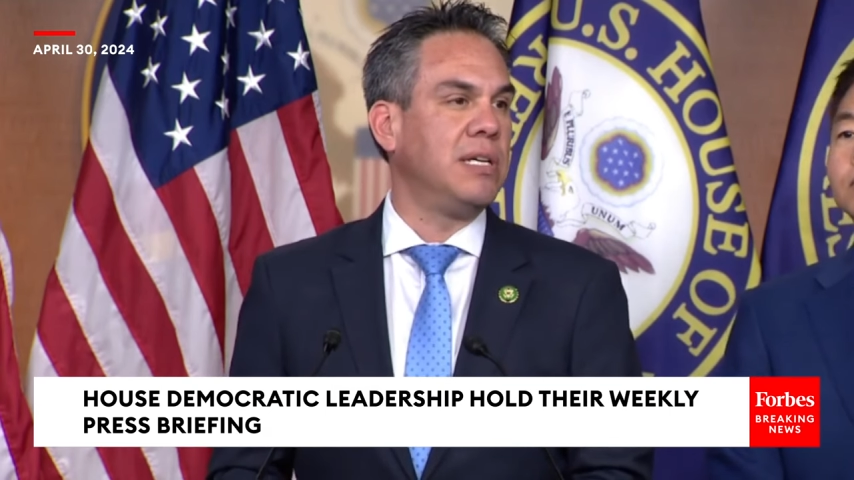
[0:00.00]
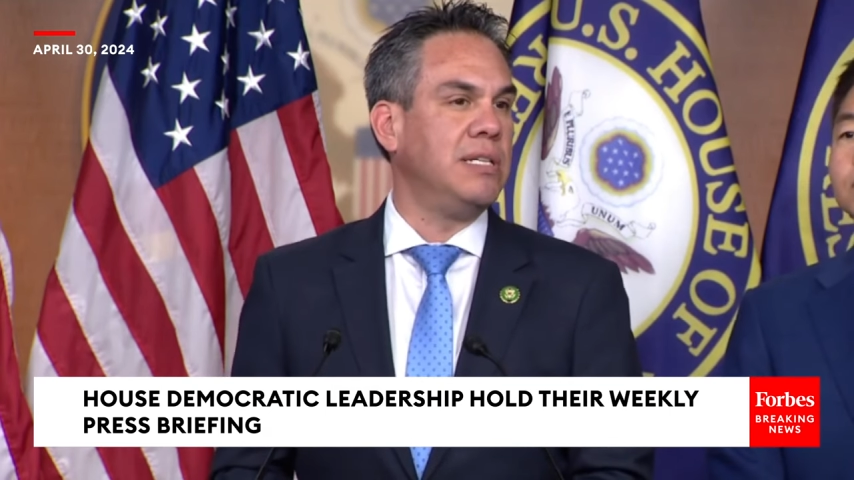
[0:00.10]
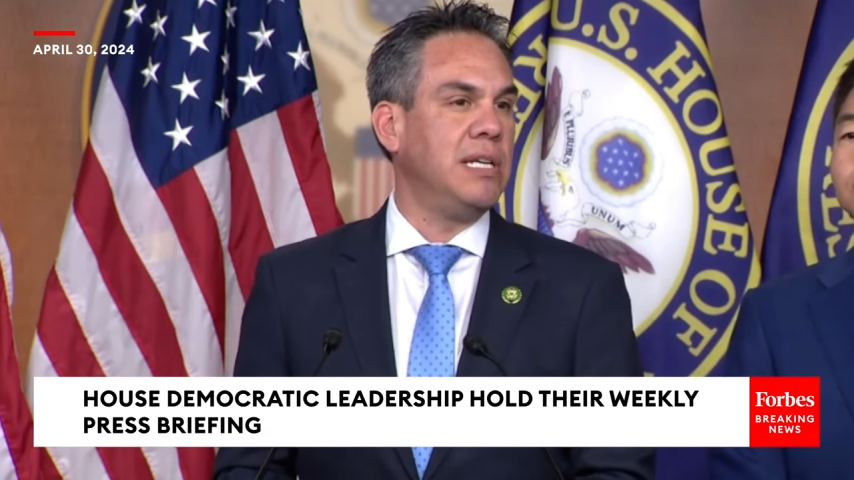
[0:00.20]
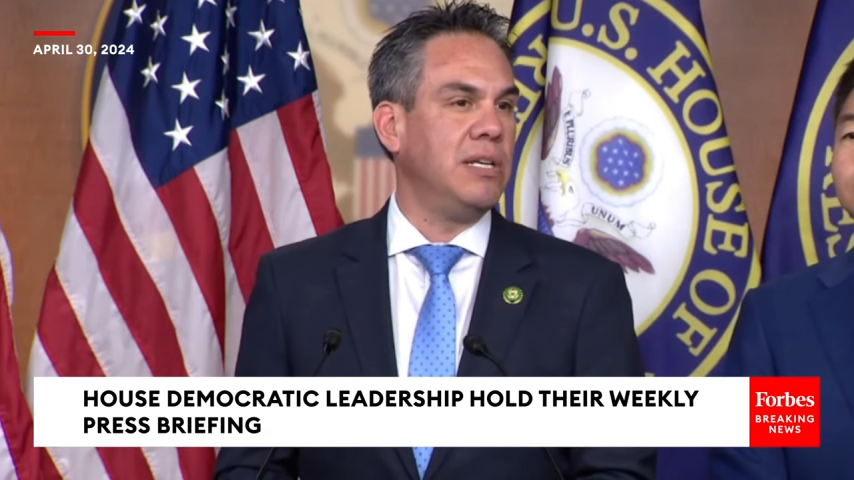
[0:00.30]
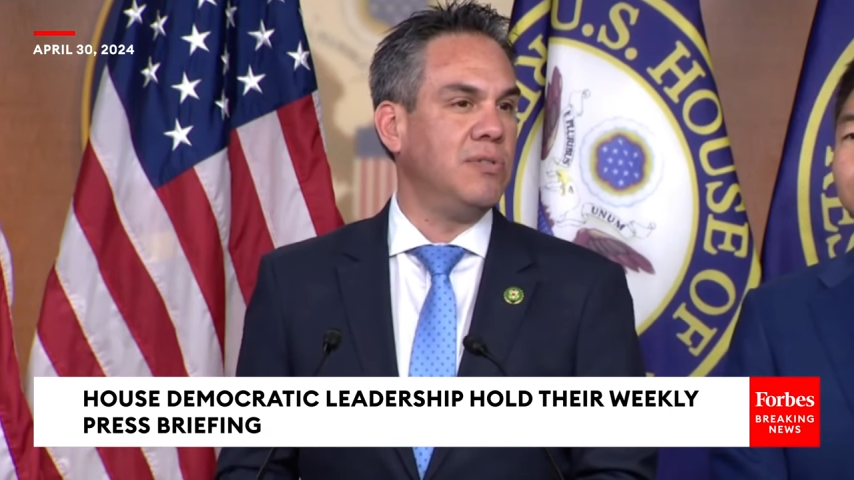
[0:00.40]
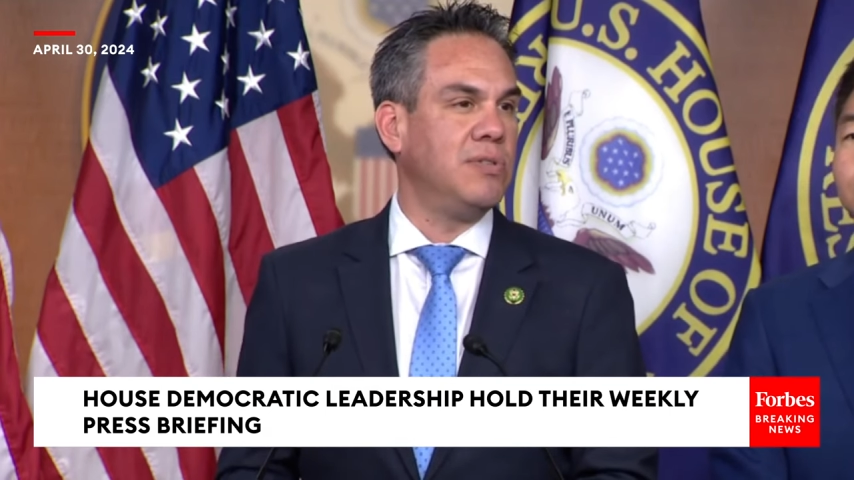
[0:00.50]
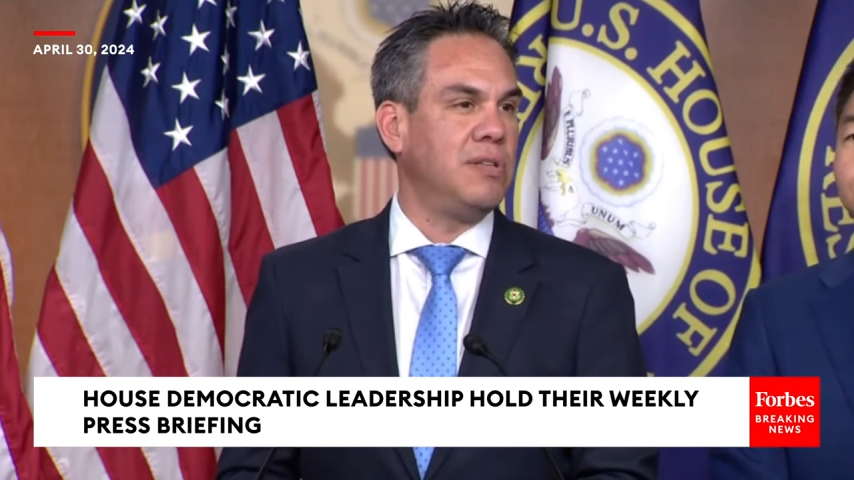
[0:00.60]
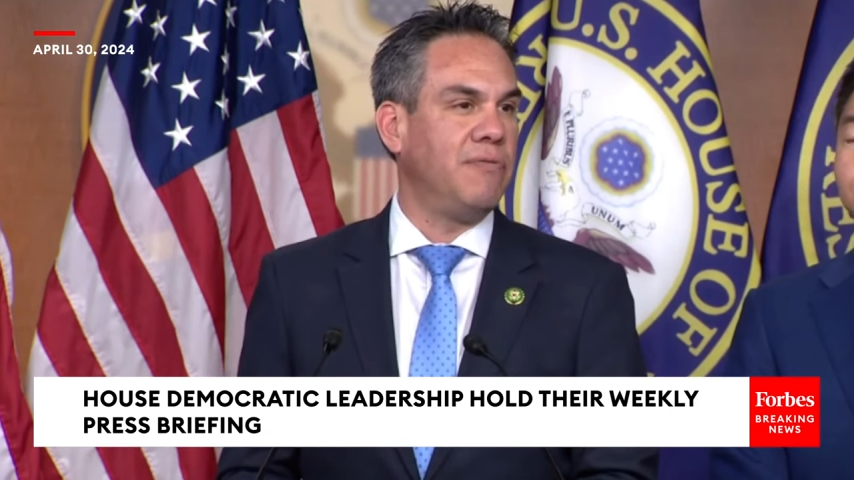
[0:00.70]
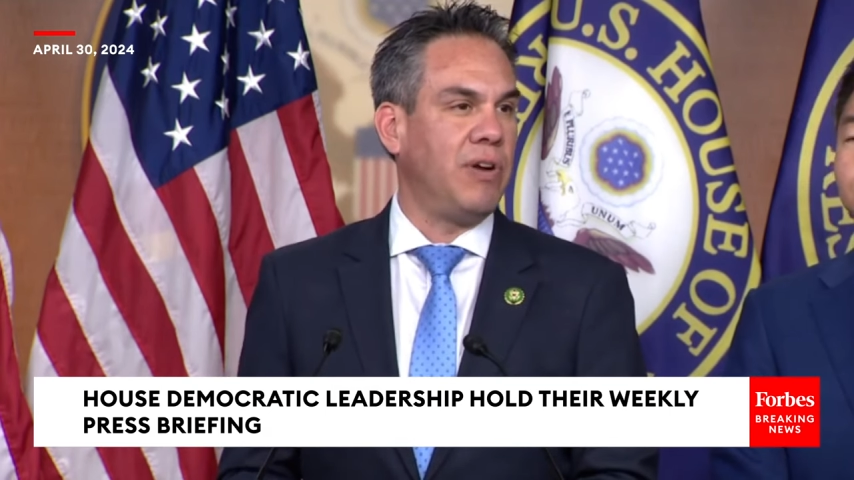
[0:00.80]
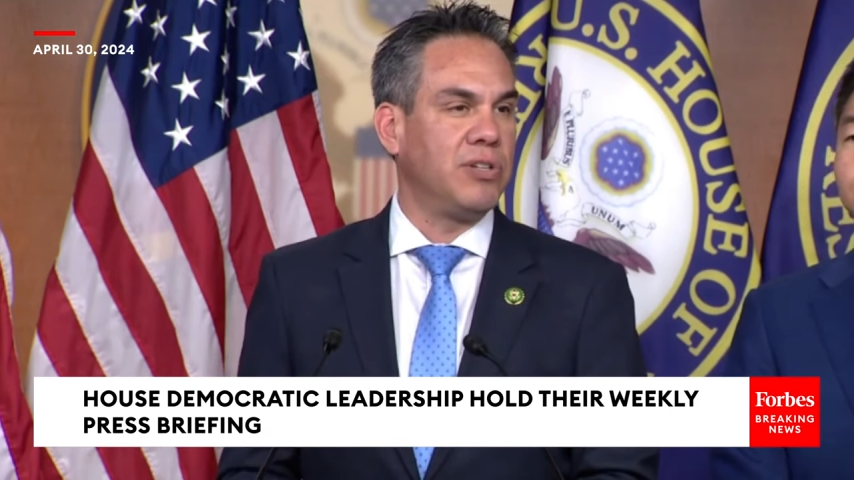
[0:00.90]
continues
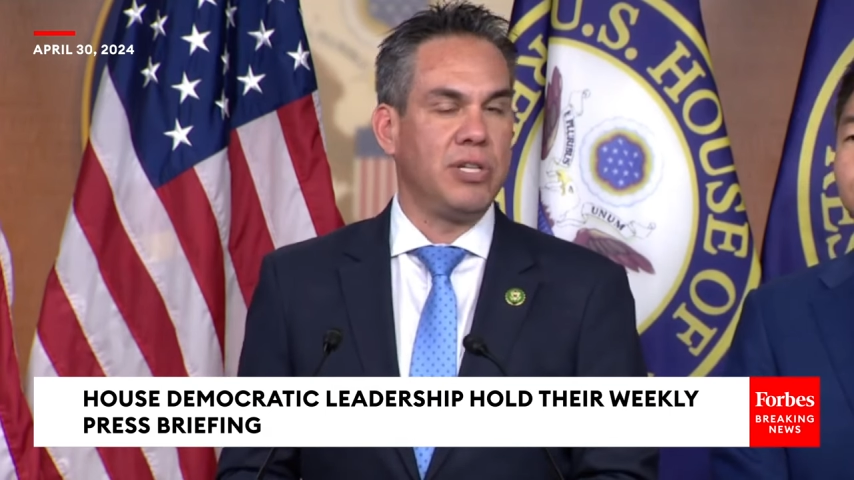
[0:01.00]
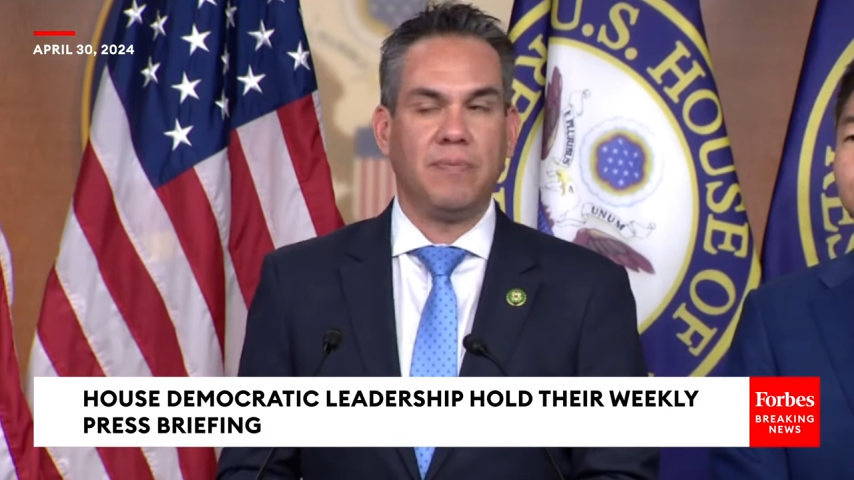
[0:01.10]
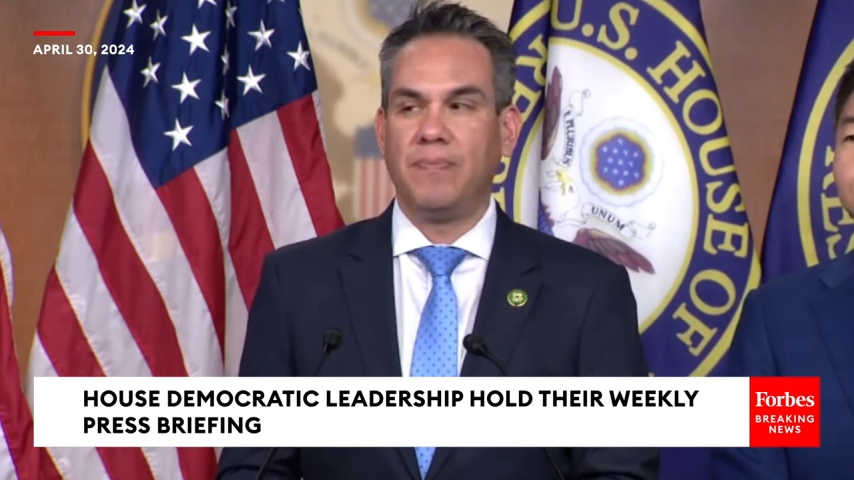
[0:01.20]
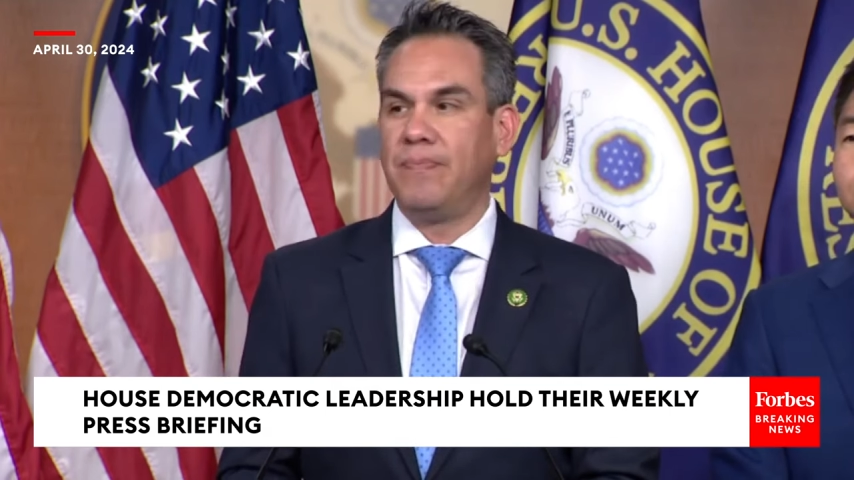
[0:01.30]
to function.